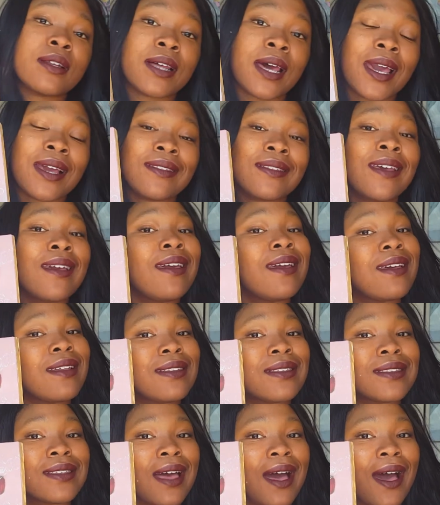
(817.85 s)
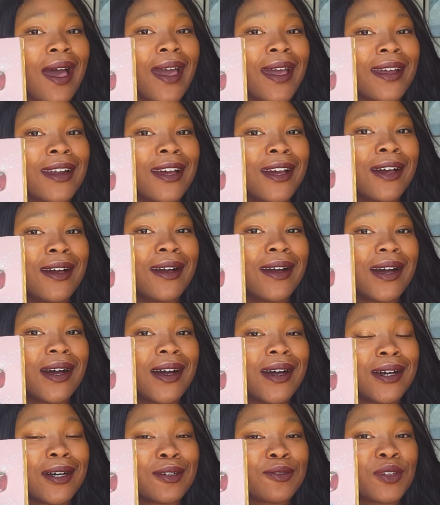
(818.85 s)
like the inside
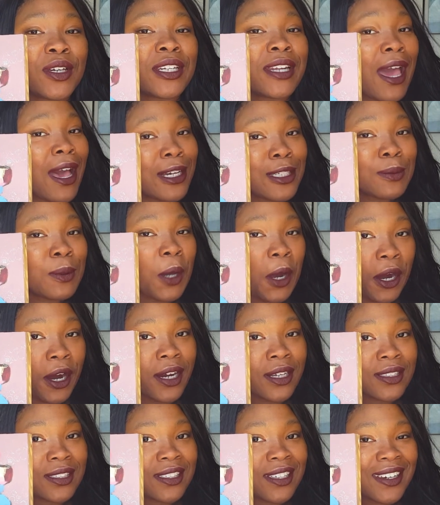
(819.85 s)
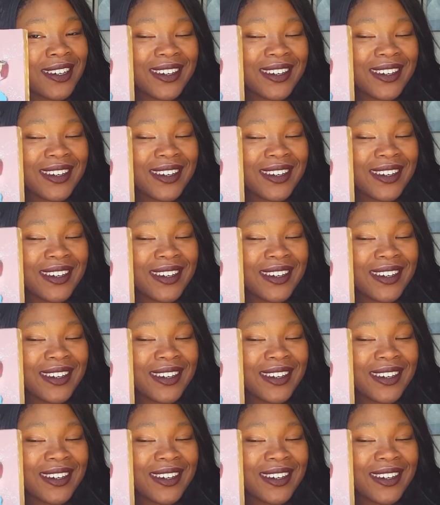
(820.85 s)
of an actual heart.